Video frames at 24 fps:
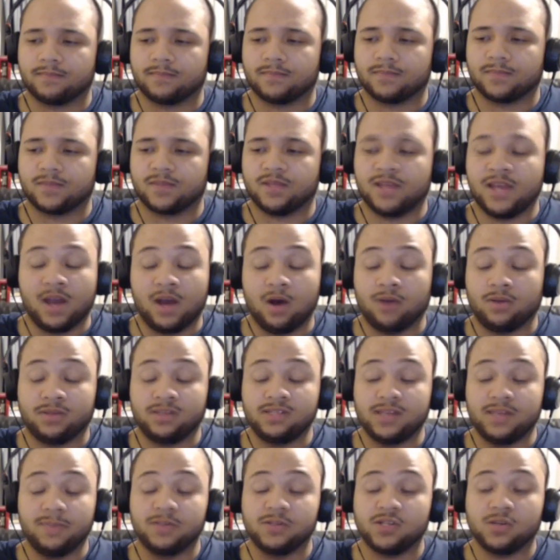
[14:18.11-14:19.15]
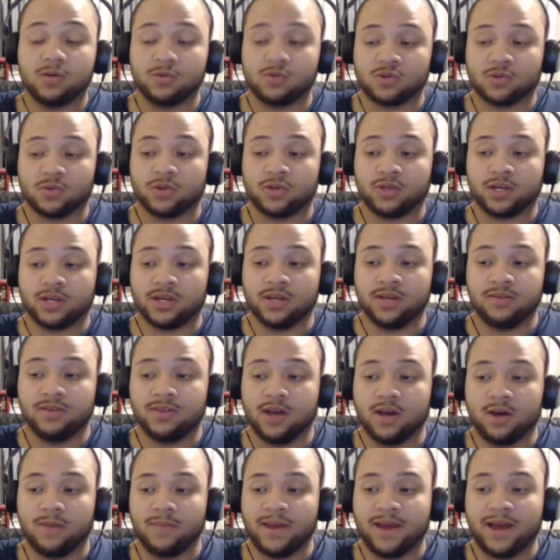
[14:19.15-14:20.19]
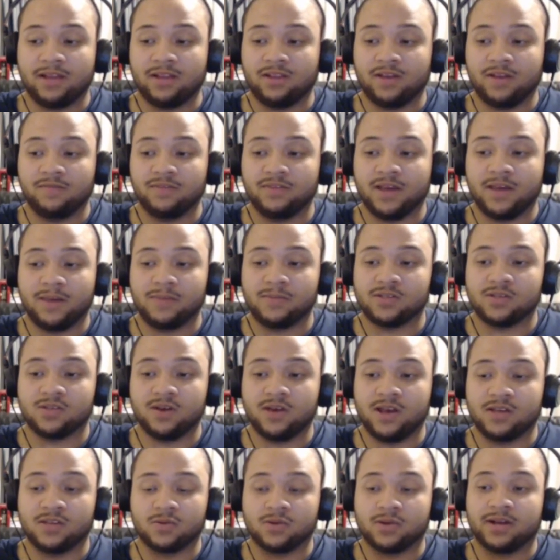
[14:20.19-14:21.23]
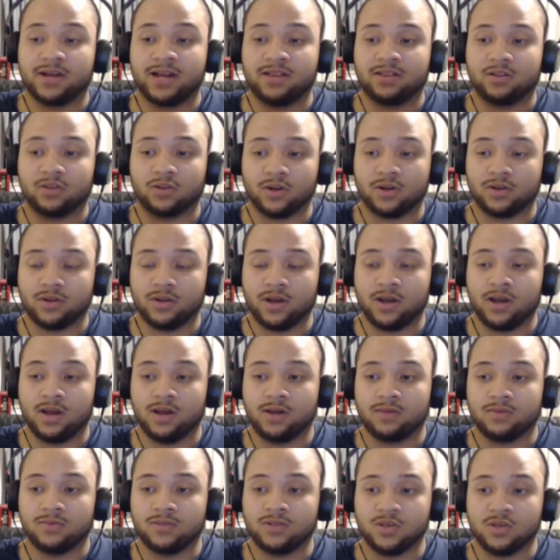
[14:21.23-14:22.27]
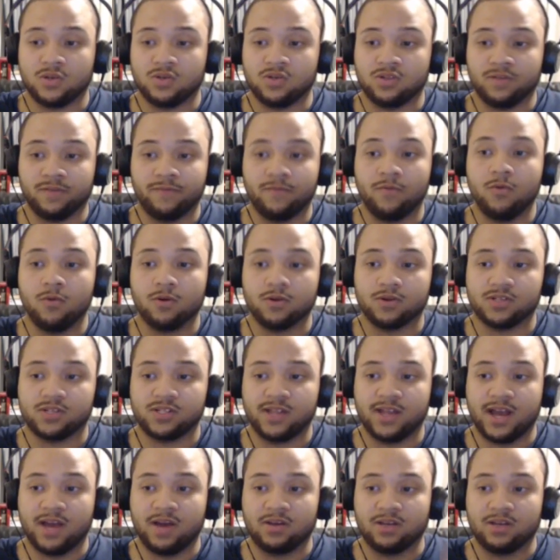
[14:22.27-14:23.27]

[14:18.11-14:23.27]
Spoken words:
yeah, this episode was really good though, man. I loved the episode. Ezra got to learn to use the Force now.